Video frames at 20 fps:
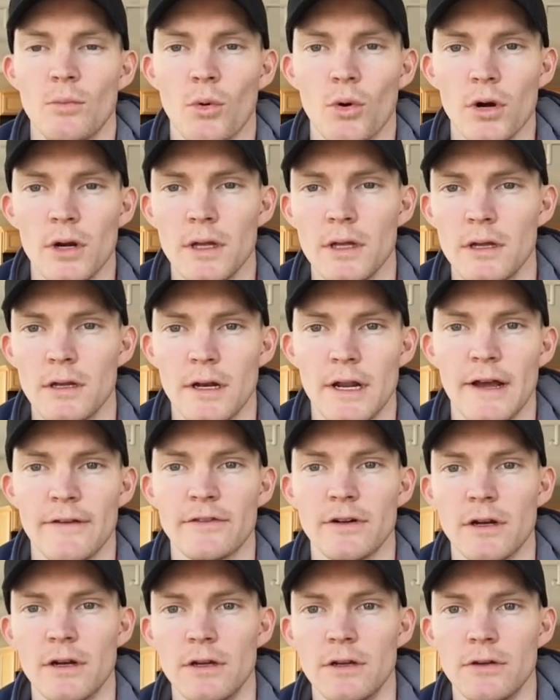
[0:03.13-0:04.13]
morning, good
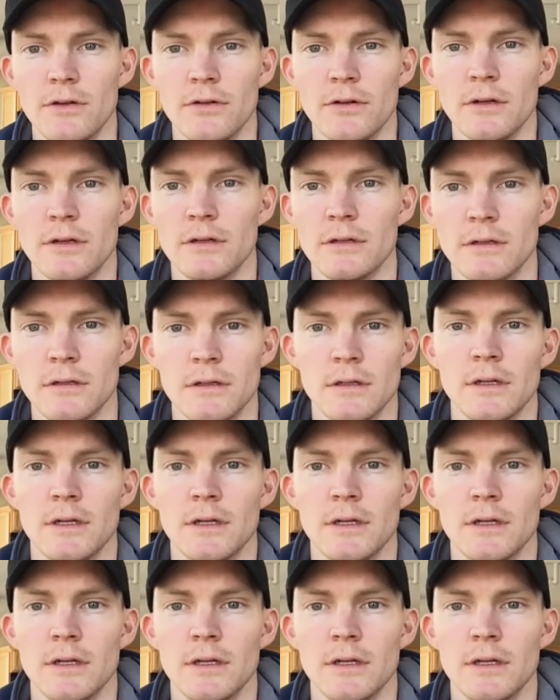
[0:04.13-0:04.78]
afternoon,